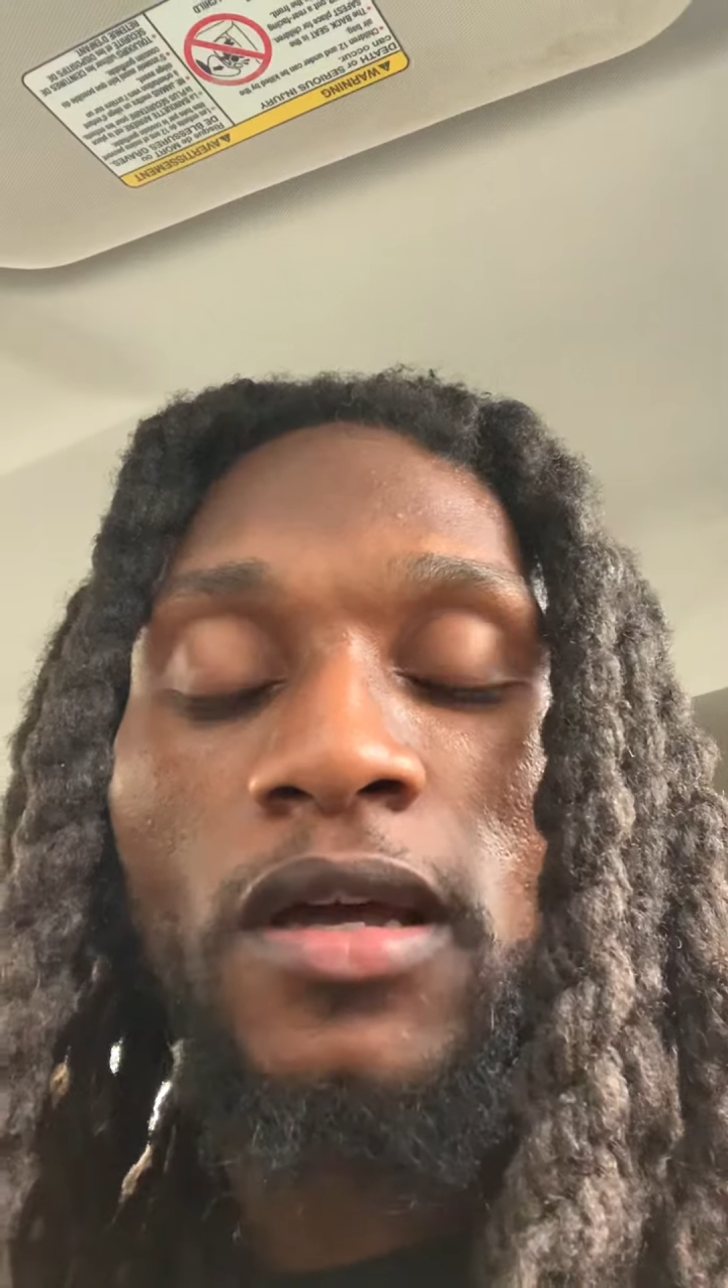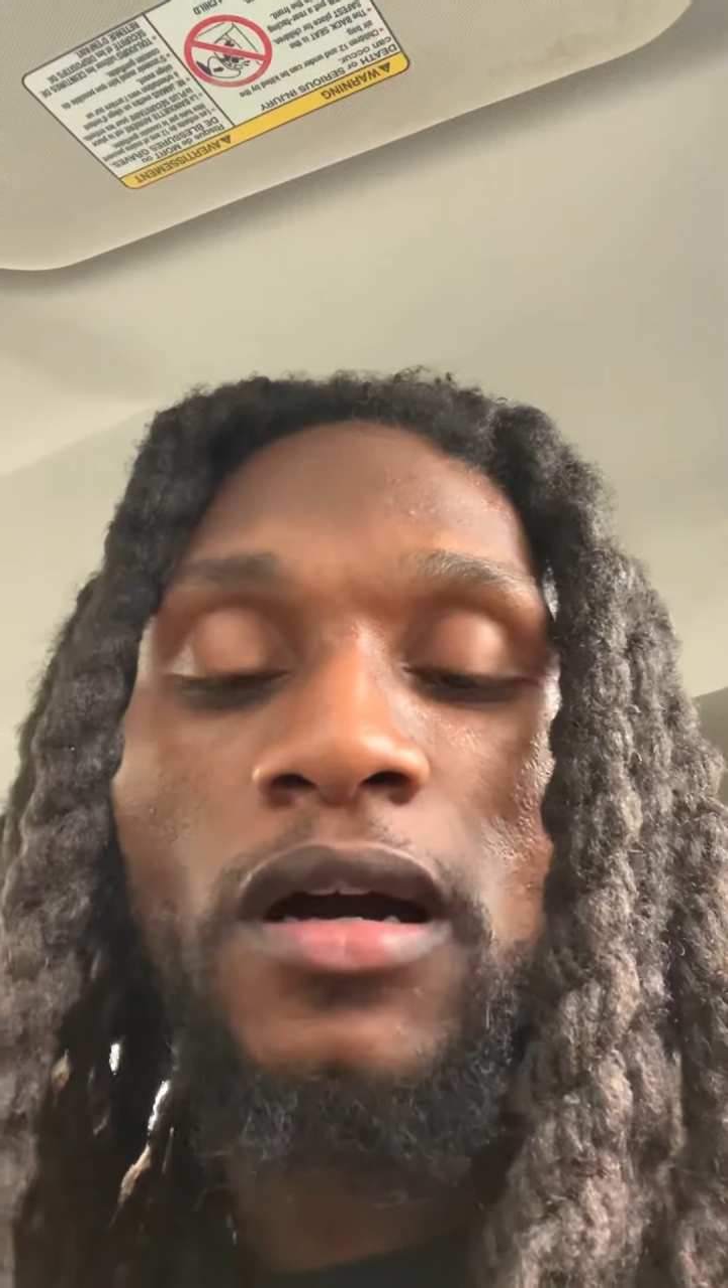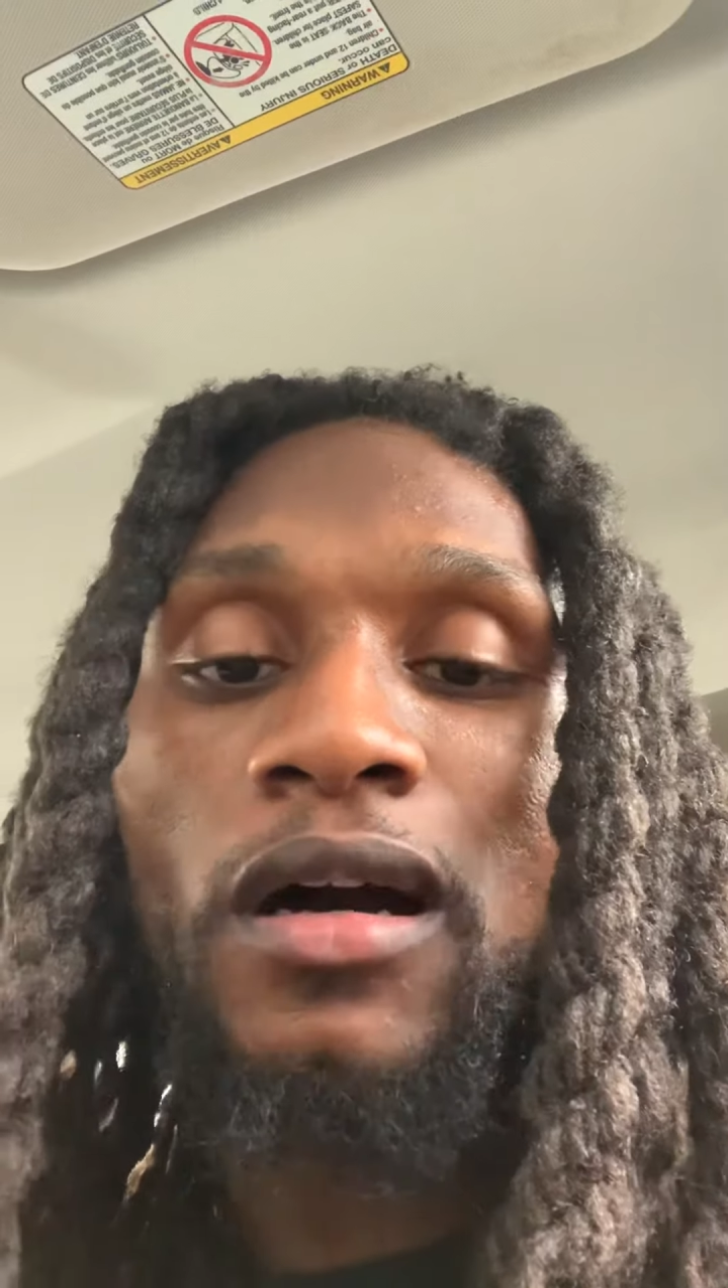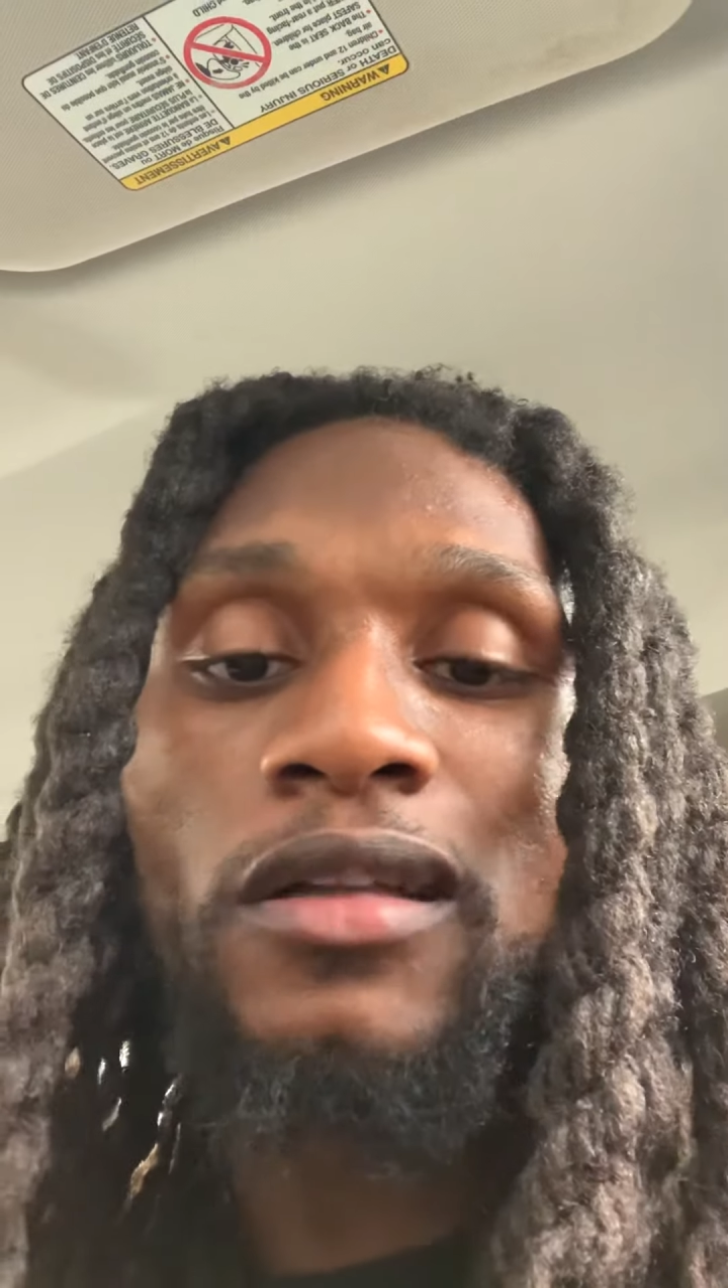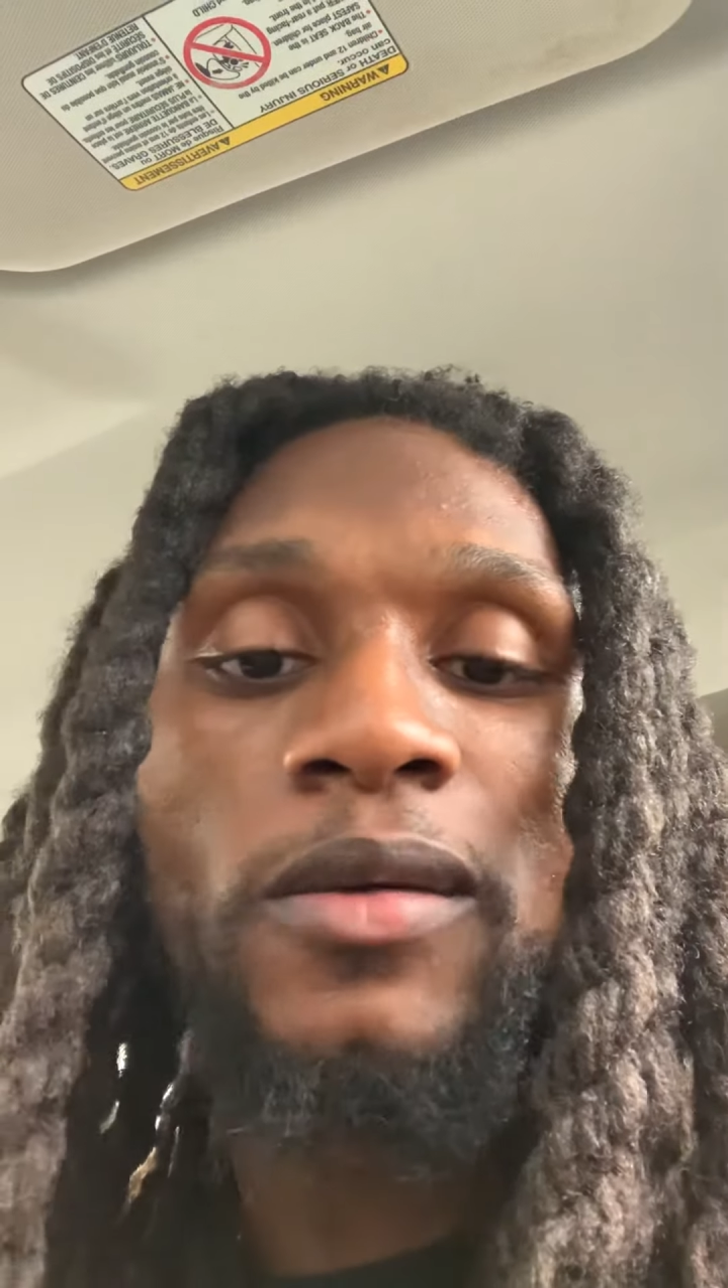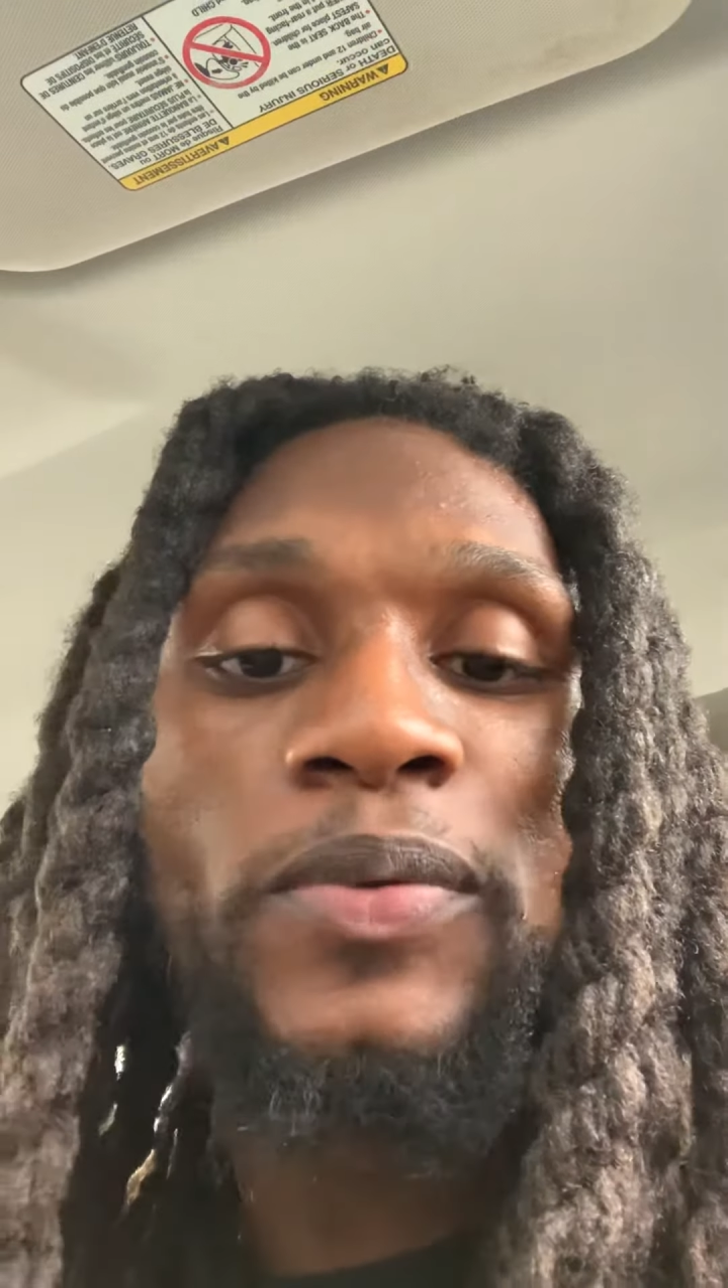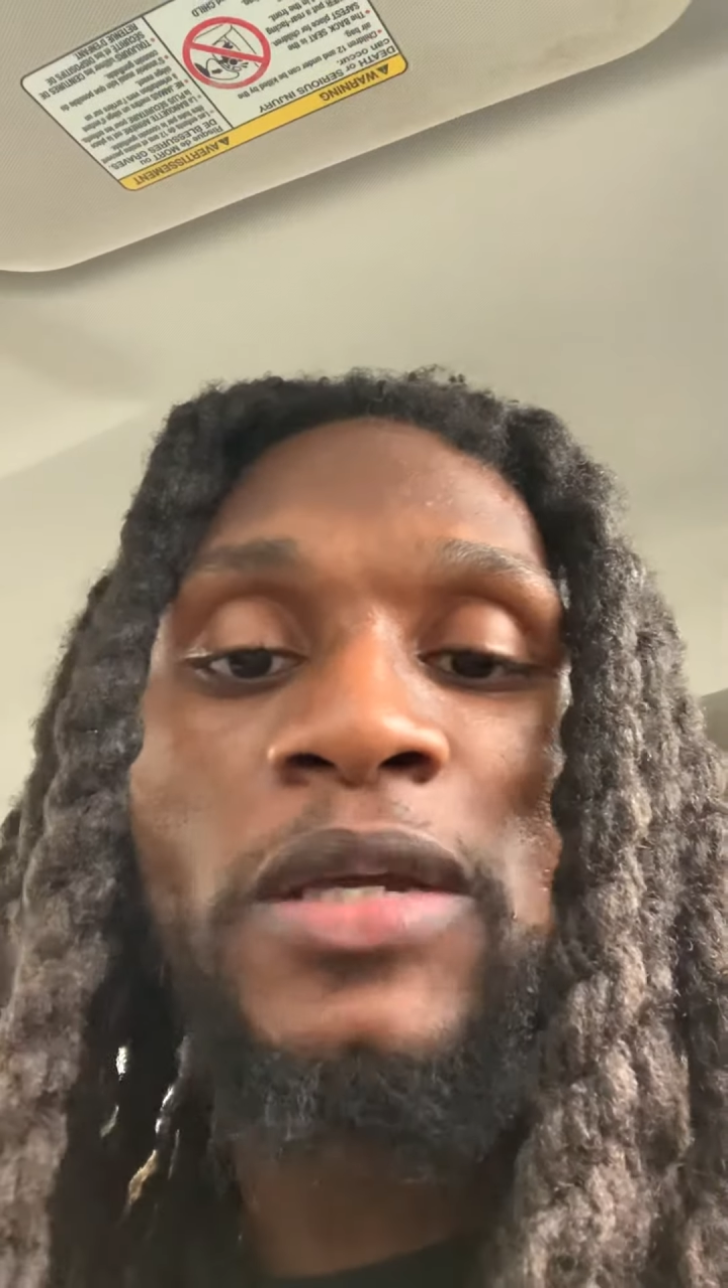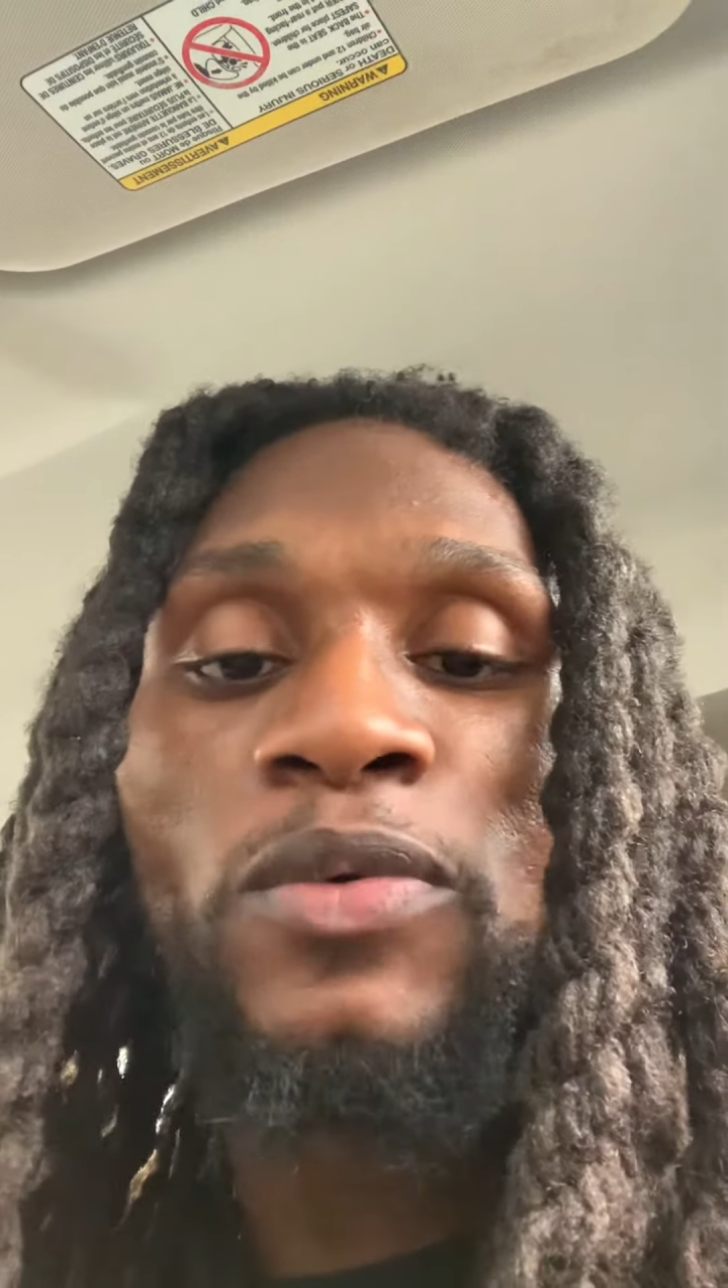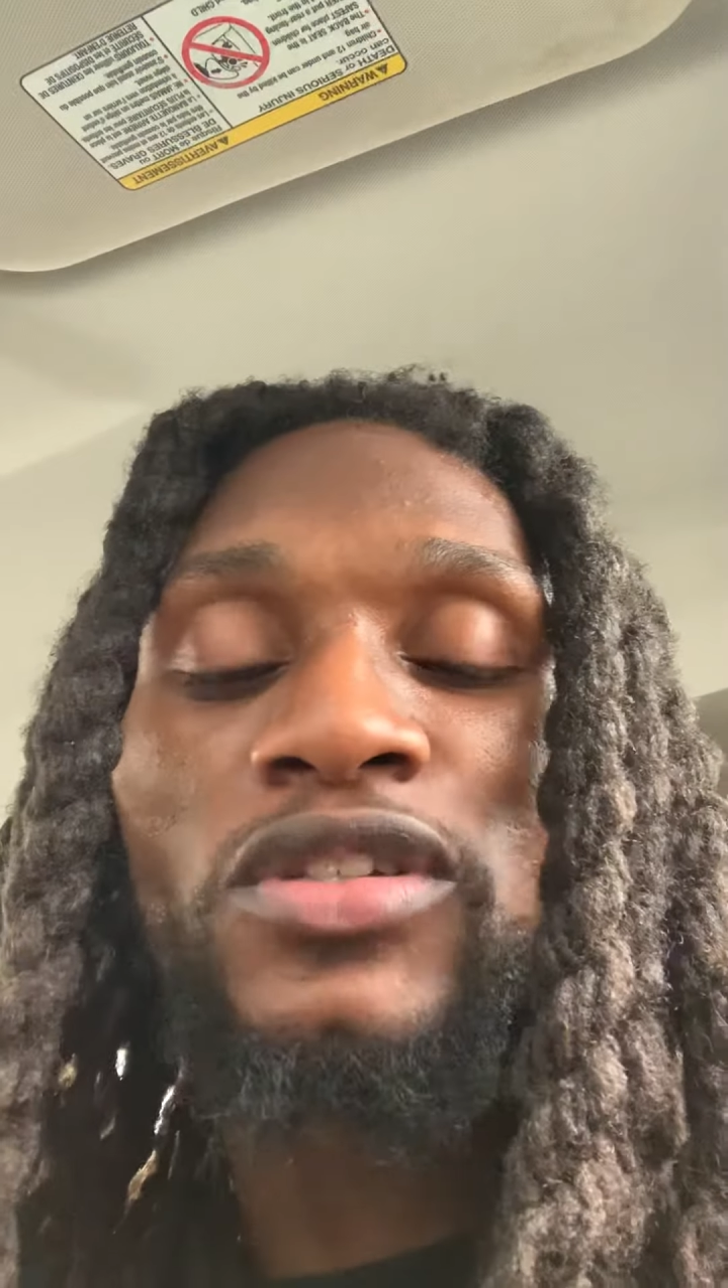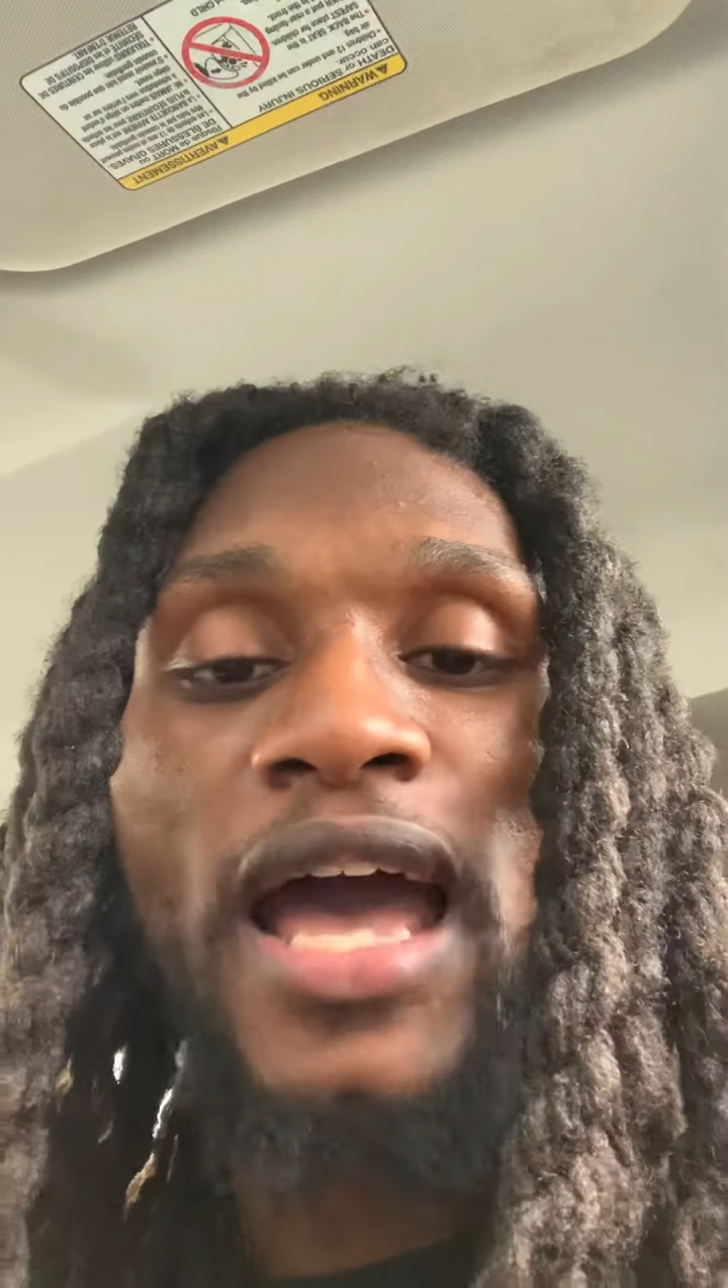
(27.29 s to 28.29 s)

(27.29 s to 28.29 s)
Other people's